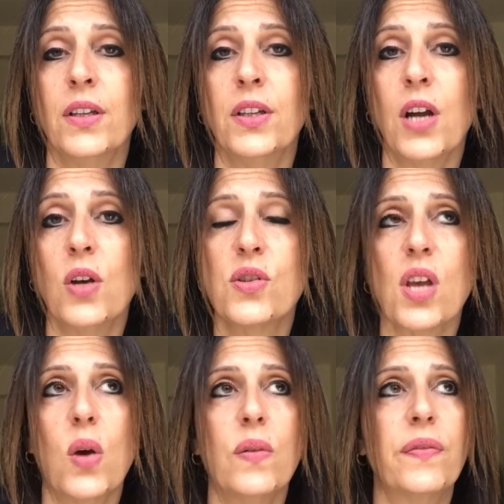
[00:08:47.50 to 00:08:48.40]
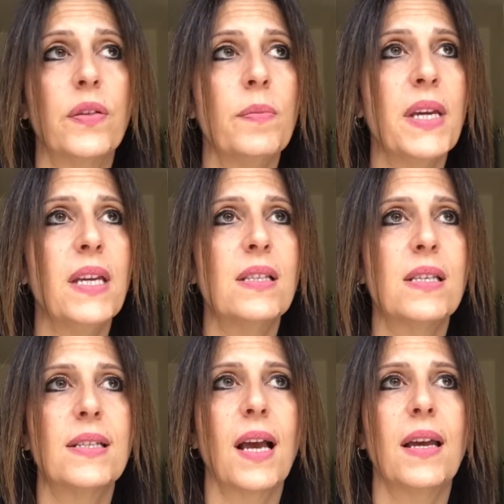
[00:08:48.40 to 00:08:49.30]
You know, so for me
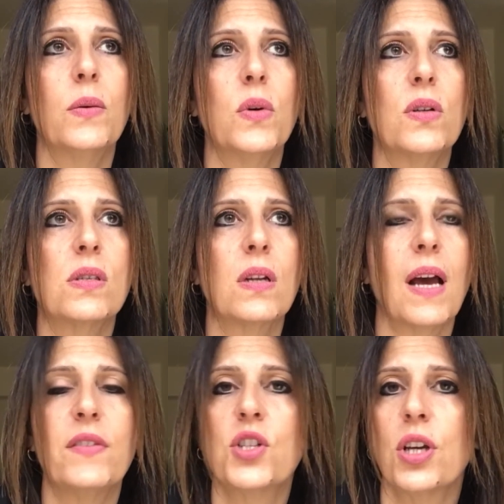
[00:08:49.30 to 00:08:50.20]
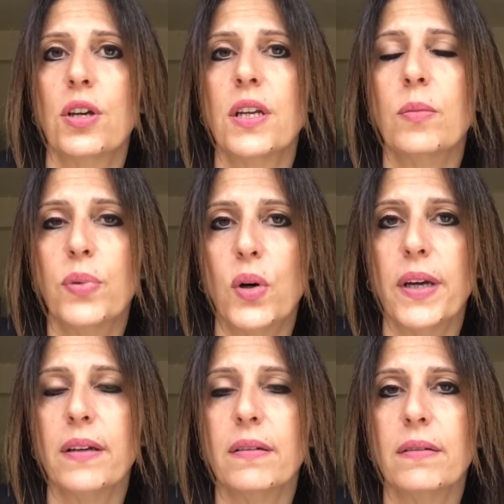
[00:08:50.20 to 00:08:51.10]
today was like the turning
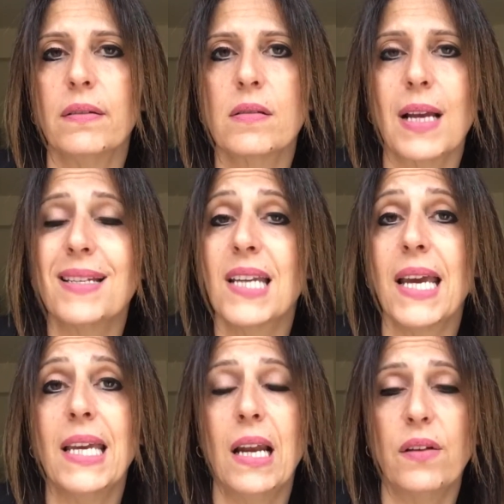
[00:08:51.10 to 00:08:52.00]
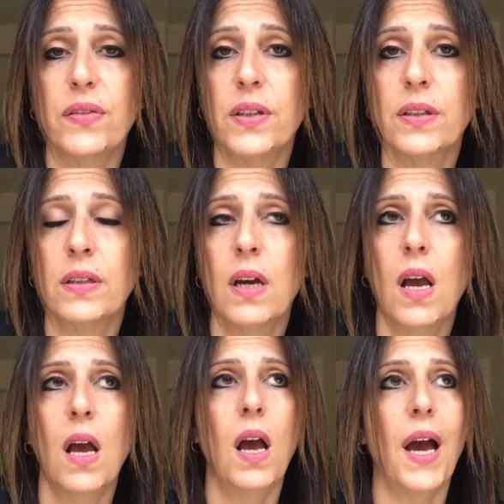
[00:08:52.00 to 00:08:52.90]
point. It was like day 11,
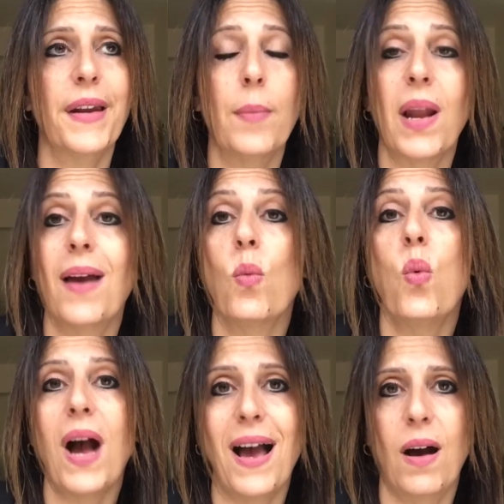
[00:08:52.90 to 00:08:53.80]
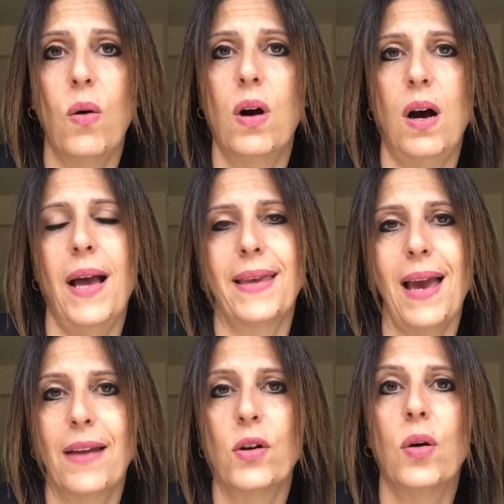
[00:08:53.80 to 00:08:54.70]
and I'm like, wow, I
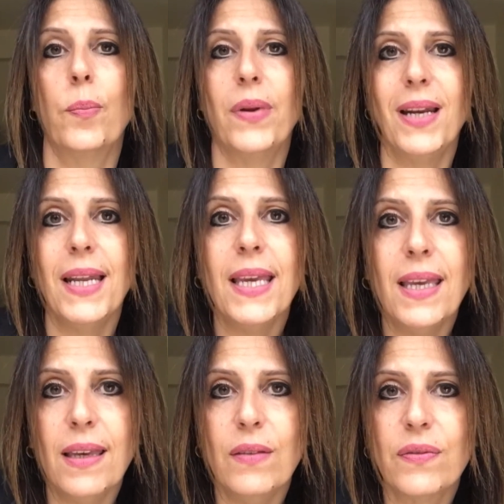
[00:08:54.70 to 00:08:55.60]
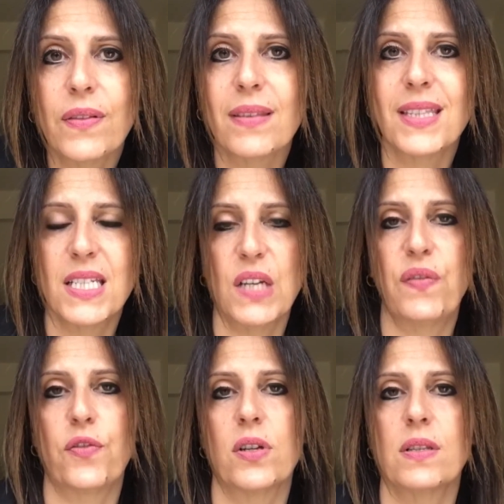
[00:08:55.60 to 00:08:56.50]
cannot believe the
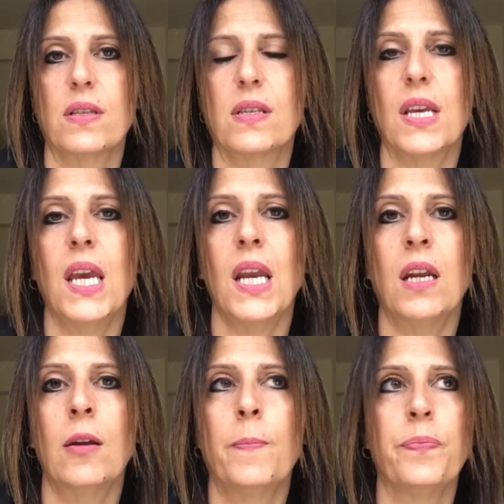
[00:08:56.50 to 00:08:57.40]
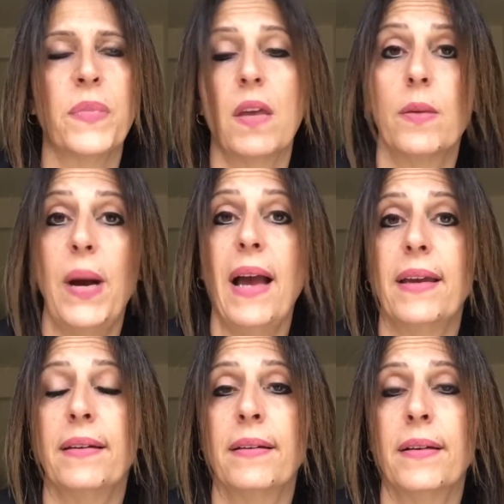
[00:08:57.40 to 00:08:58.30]
difference in the
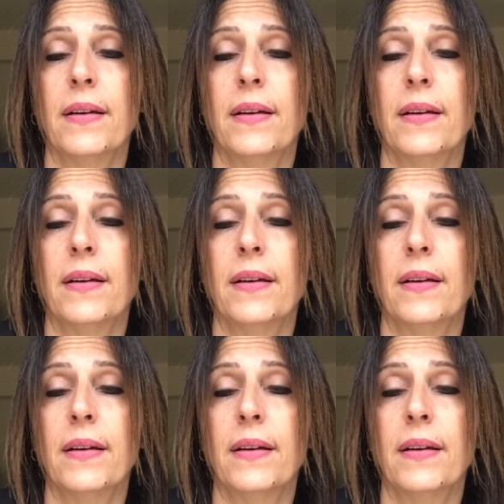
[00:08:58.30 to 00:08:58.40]
pain.